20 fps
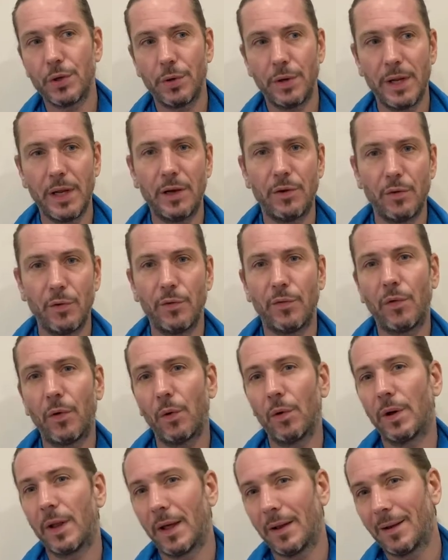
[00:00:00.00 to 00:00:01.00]
you need to
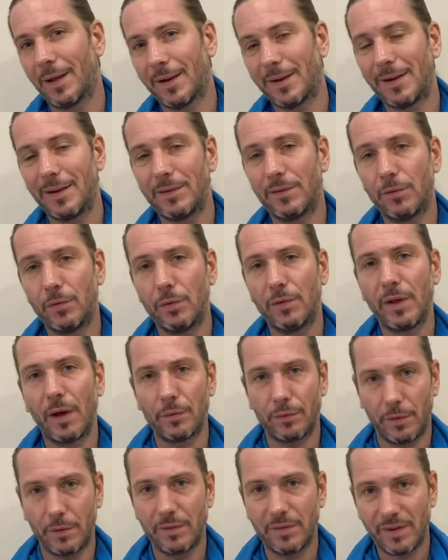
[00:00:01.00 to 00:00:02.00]
fall down at least
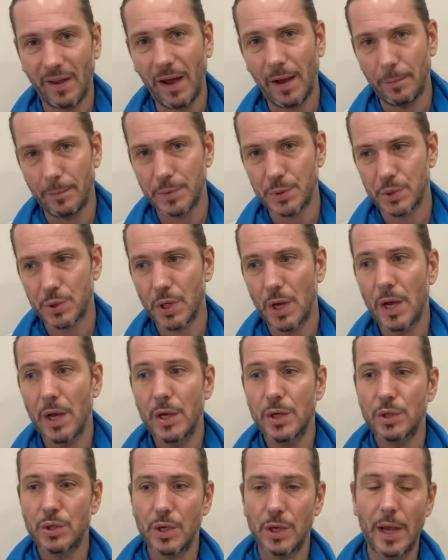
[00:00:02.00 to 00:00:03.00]
2,000 times.
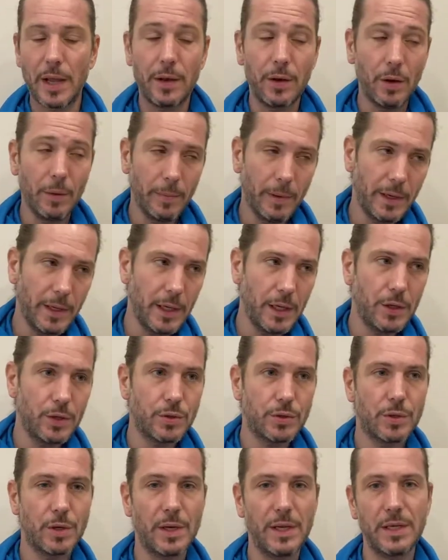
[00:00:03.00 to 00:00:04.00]
So, and nobody
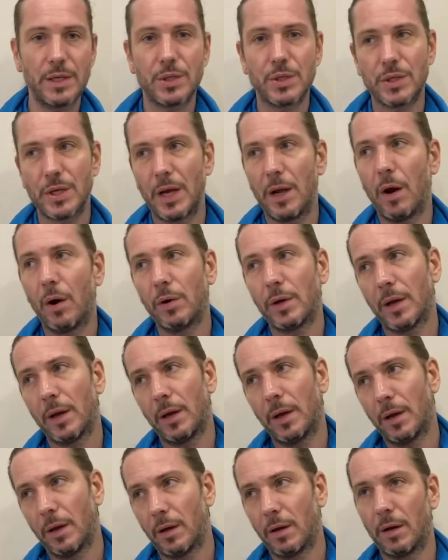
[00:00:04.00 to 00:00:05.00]
usually say,
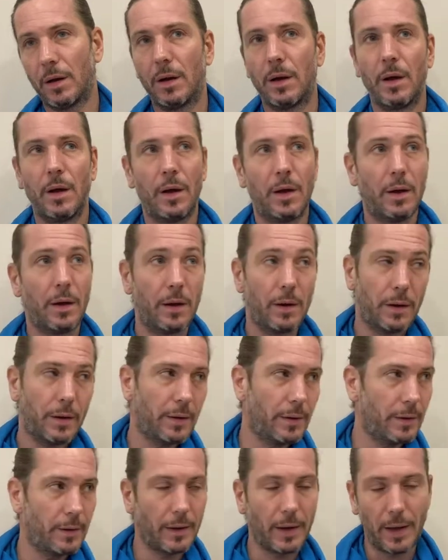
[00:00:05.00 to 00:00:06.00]
okay,
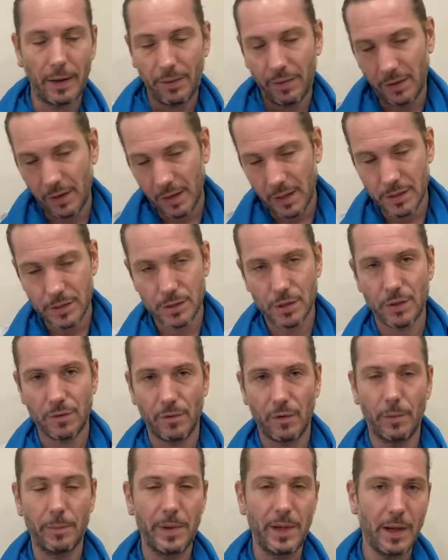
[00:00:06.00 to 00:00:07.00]
I think it's not
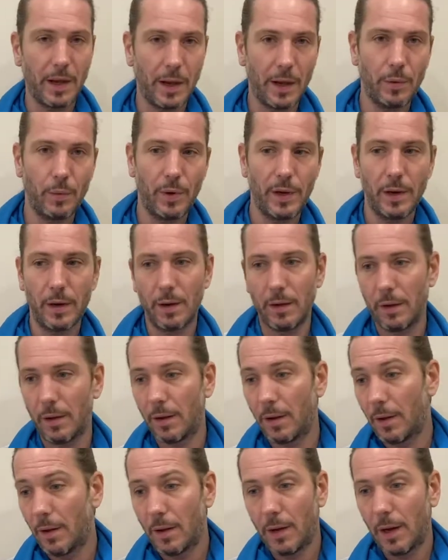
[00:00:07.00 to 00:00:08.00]
for me. I will
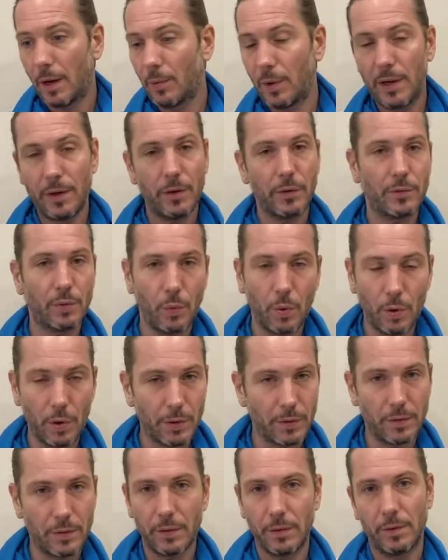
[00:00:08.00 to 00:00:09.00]
not
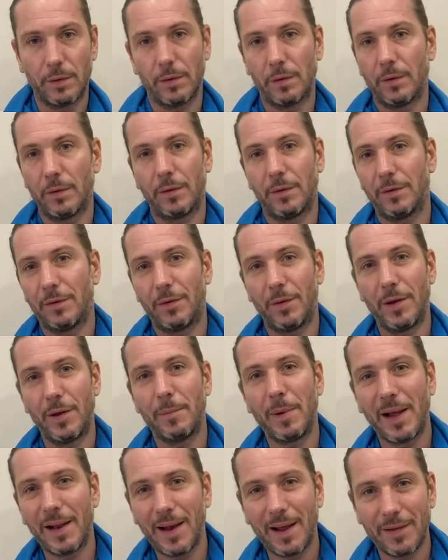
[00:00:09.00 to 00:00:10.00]
walk during
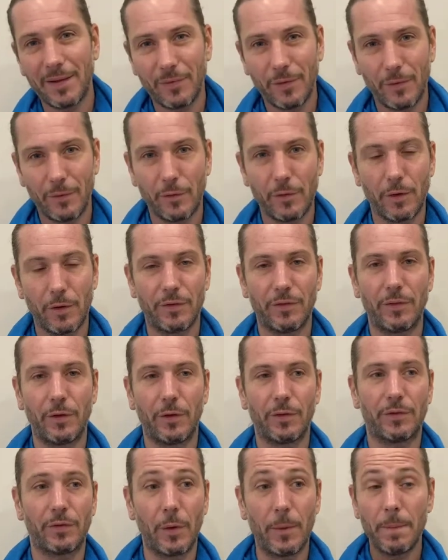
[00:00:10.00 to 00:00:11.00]
my life. Of course
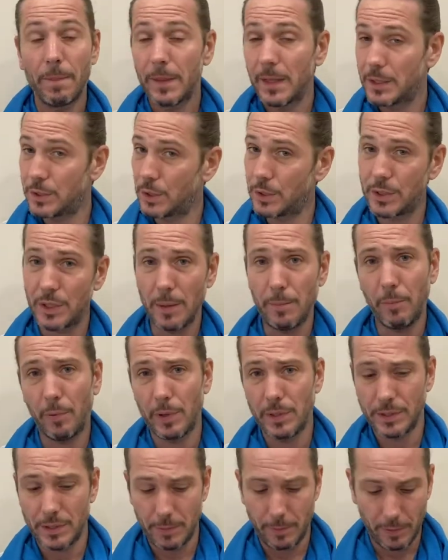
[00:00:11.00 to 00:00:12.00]
not. So it's the same
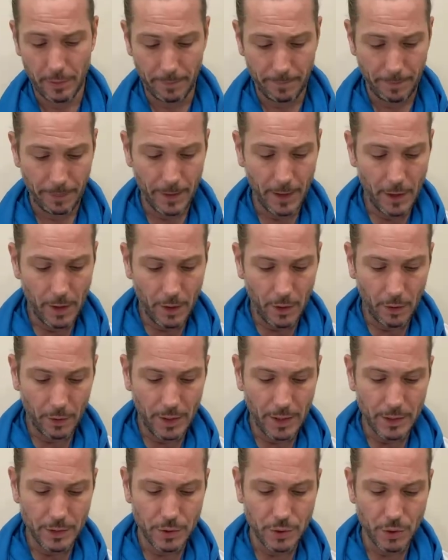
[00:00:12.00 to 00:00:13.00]
principle.
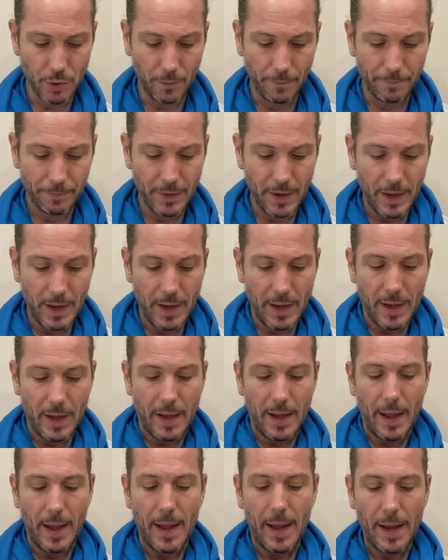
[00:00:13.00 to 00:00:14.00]
Okay. So
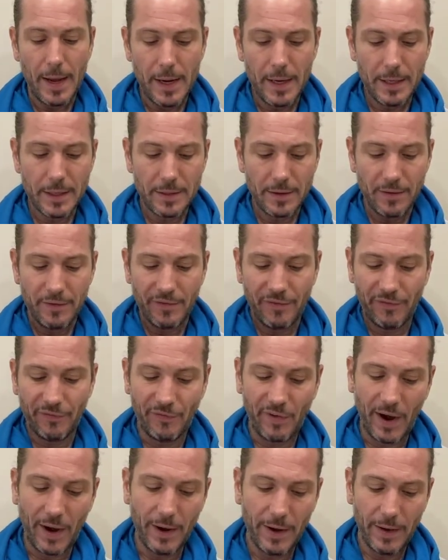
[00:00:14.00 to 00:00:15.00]
8,
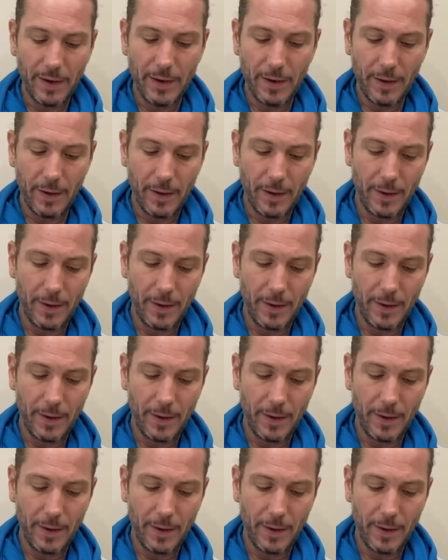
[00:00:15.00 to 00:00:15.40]
find